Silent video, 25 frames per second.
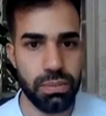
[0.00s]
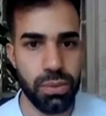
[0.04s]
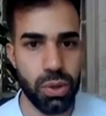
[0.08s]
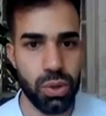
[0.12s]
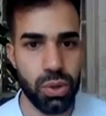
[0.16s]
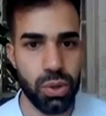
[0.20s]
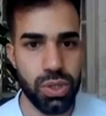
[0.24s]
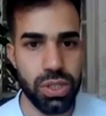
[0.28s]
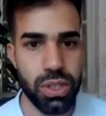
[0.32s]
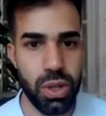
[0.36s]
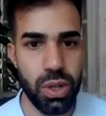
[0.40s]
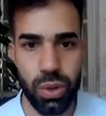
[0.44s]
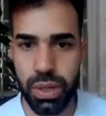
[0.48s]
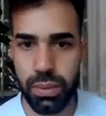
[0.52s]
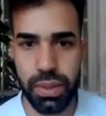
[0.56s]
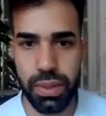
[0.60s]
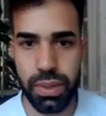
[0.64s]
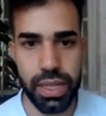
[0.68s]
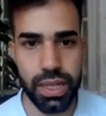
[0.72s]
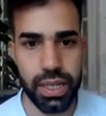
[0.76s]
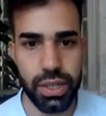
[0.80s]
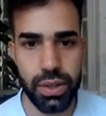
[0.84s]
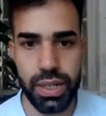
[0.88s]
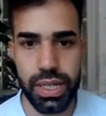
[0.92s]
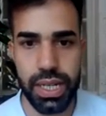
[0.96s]
Most
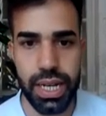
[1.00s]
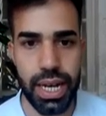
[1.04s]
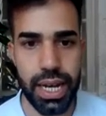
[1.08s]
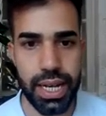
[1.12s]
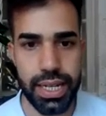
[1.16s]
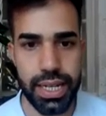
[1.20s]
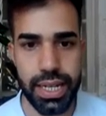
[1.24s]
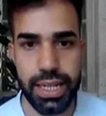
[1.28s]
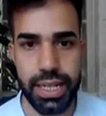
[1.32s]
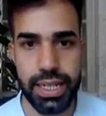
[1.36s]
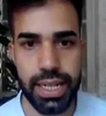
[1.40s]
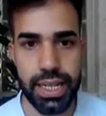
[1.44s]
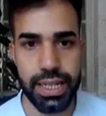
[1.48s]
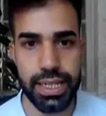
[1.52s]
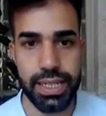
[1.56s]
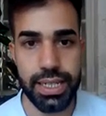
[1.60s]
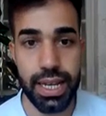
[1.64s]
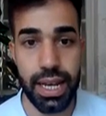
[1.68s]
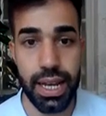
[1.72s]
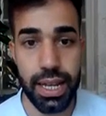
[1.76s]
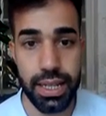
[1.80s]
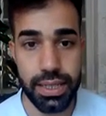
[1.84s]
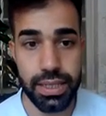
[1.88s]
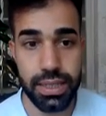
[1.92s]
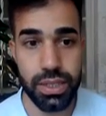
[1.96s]
notably, you got in
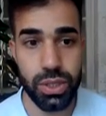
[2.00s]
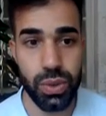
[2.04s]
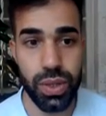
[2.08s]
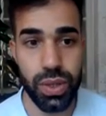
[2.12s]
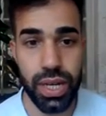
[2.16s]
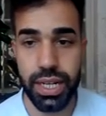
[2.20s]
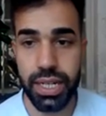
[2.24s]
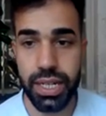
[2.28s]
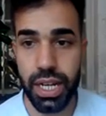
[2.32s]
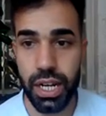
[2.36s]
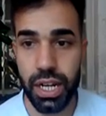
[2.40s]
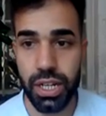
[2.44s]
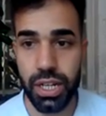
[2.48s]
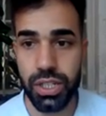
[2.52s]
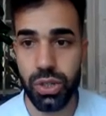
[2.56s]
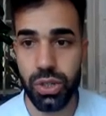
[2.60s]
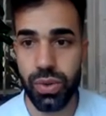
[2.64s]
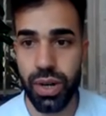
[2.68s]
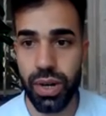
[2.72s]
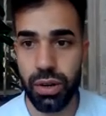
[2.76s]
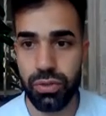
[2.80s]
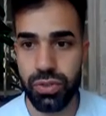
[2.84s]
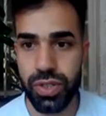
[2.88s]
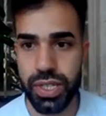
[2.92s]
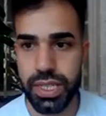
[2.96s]
Natanz, you got an
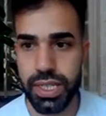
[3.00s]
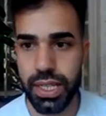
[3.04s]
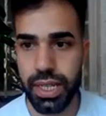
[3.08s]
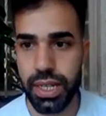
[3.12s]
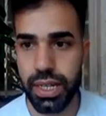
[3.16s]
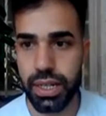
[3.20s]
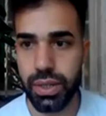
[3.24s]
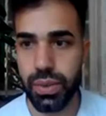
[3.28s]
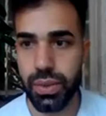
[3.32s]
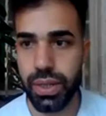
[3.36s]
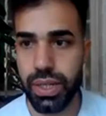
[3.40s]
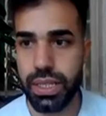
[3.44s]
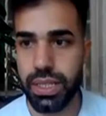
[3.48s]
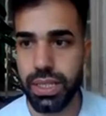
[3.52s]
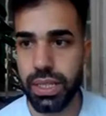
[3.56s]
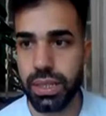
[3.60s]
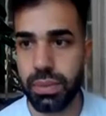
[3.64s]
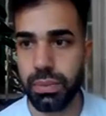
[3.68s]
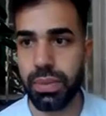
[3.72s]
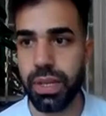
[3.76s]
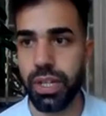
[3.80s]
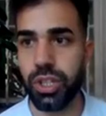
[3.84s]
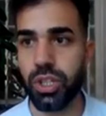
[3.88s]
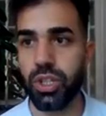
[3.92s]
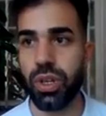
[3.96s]
underground facility. You can
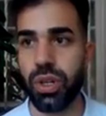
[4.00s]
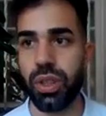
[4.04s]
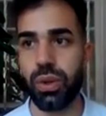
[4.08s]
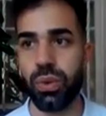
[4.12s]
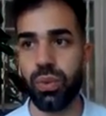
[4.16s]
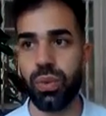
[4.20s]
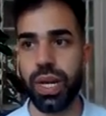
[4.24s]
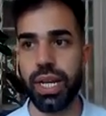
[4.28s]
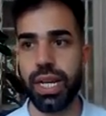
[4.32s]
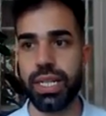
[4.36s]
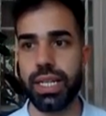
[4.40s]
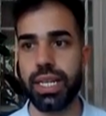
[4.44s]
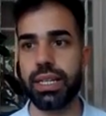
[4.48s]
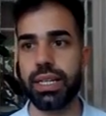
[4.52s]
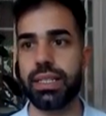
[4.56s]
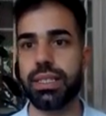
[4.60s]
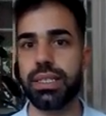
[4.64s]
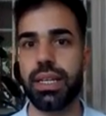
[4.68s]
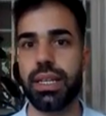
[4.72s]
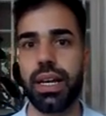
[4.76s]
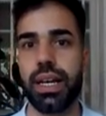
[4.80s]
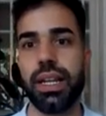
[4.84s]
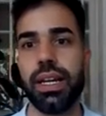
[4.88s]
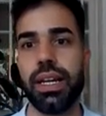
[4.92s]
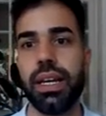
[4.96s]
see in the picture on the
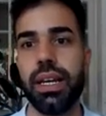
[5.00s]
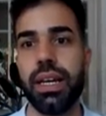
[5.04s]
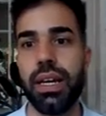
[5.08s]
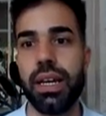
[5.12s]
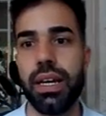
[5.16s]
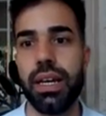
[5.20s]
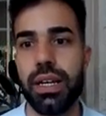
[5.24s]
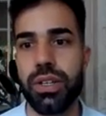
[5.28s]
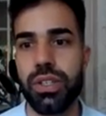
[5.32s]
right-hand side.